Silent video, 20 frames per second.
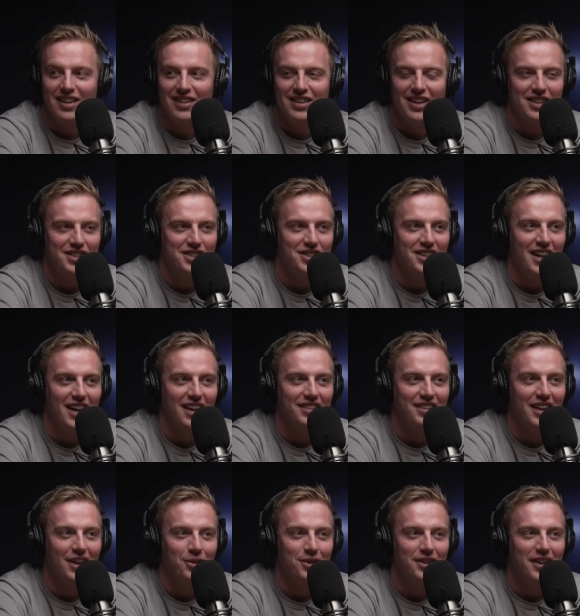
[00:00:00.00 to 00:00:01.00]
yes, you
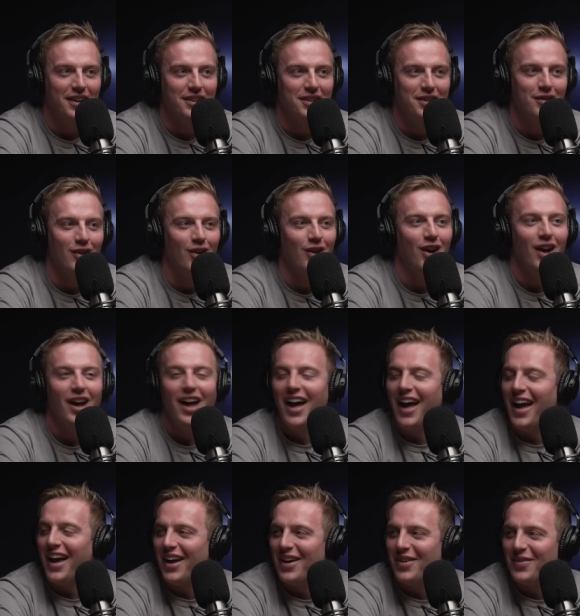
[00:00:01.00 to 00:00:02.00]
nailed that one down your throat.
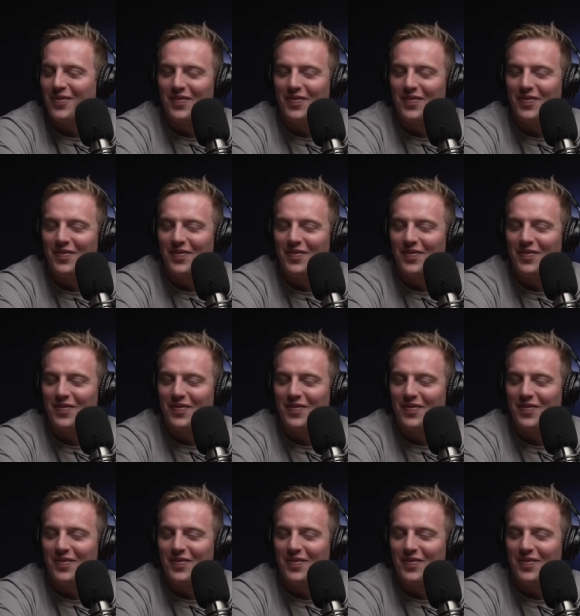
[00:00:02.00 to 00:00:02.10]
like, yes, um,